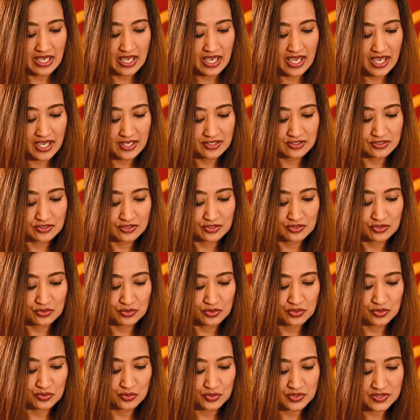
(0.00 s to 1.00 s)
and
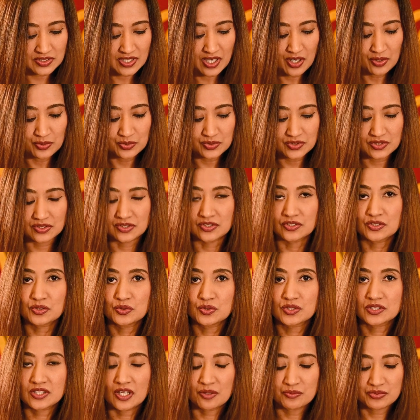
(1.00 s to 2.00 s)
to those thousands
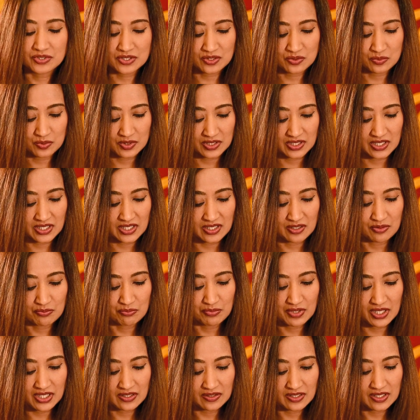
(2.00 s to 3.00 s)
who subsequently
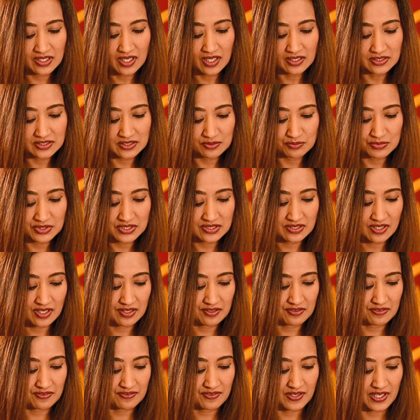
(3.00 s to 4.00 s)
made the ultimate
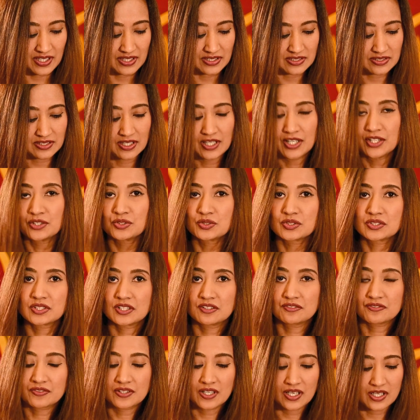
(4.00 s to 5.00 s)
sacrifice to
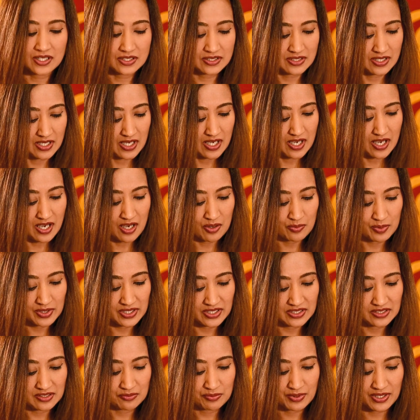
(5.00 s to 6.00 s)
safeguard our
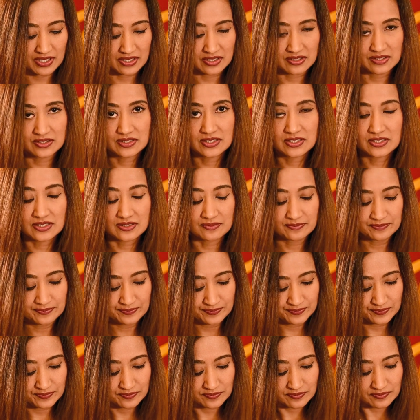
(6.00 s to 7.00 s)
independence.
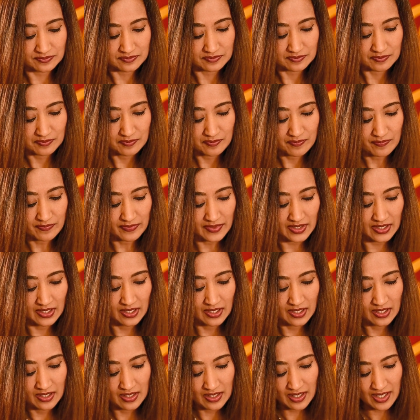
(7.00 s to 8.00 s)

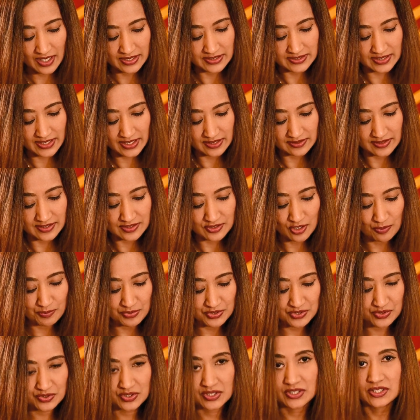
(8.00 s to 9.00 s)
I take this
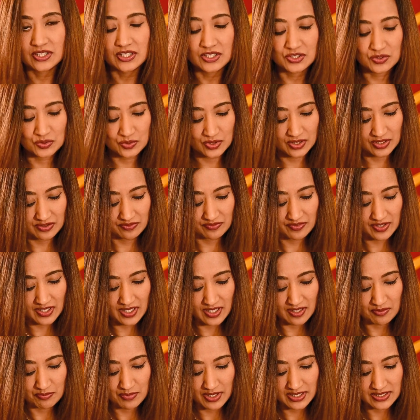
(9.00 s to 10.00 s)
opportunity to
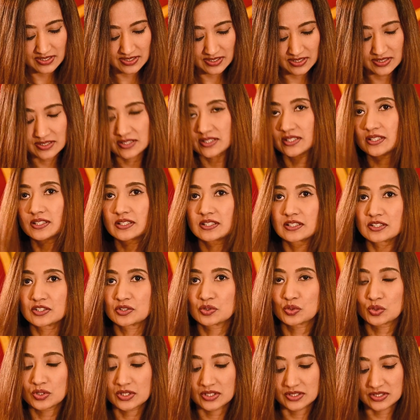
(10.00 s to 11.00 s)
convey my sincere
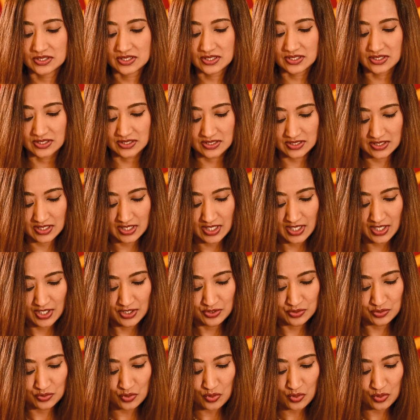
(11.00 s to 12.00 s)
condolences
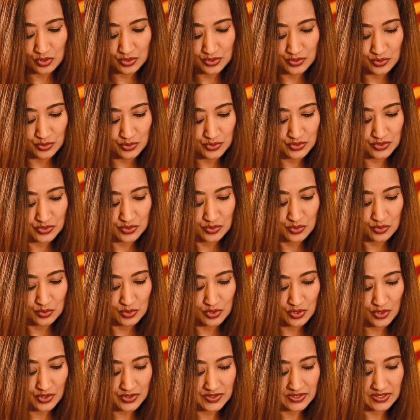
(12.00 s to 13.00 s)
to all those who
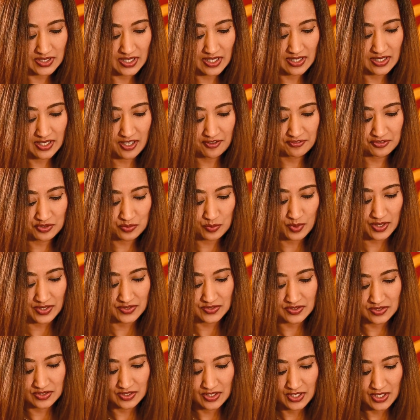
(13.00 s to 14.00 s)
lost their loved
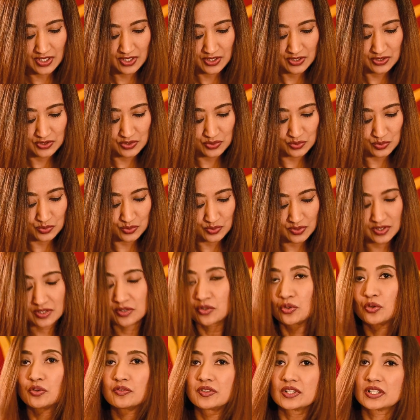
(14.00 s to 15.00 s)
ones to the
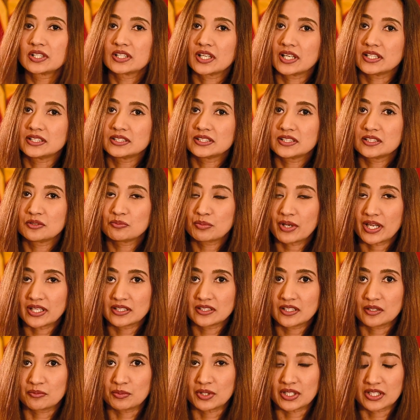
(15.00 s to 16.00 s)
COVID-19
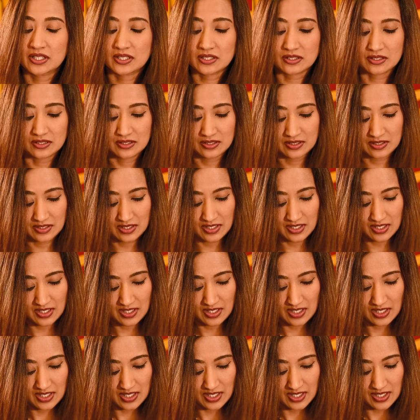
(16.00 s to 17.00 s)
pandemic.
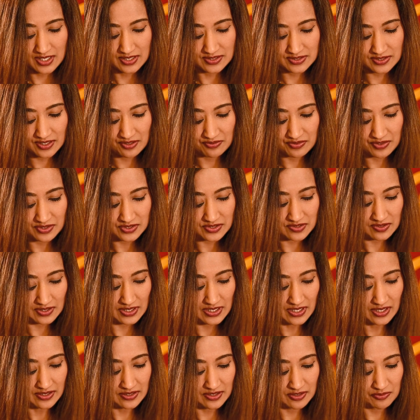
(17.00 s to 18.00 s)
Several
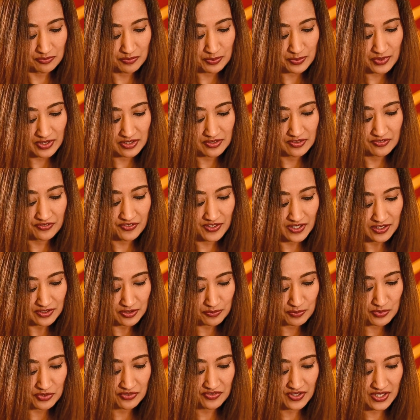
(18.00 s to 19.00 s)
Sri Lankan
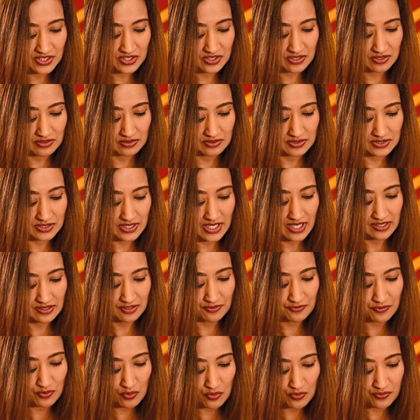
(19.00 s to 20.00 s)
health professionals at
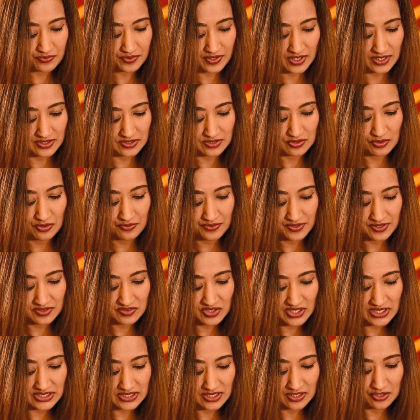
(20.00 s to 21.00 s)
the forefront of
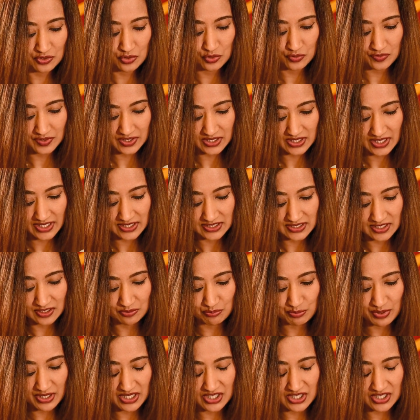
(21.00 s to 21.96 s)
treating COVID-19